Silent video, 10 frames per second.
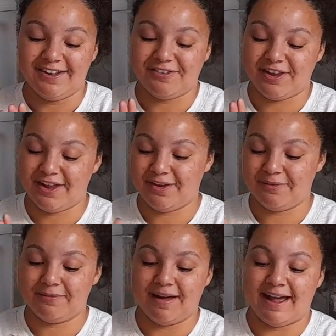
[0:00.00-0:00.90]

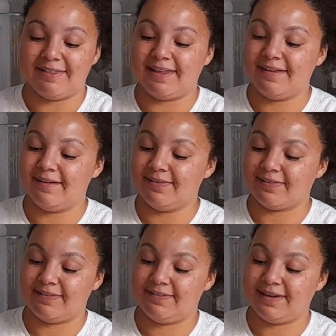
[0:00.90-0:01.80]
Two, I think the
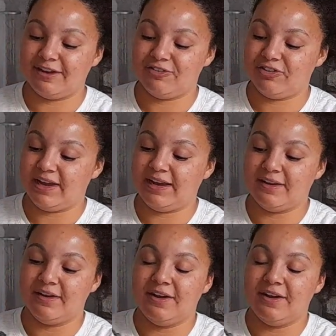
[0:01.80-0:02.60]
stitching